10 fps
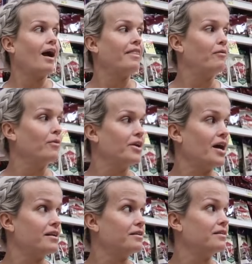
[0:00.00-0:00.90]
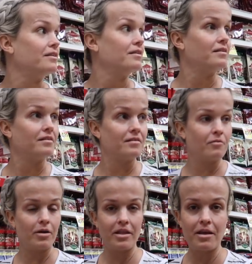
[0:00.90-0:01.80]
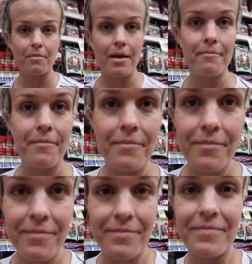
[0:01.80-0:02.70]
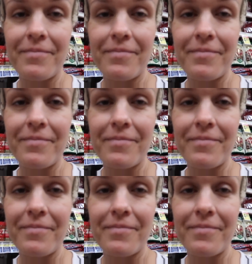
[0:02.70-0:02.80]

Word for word: I think we're done. What do you think, babe? Mm-hmm. Yep.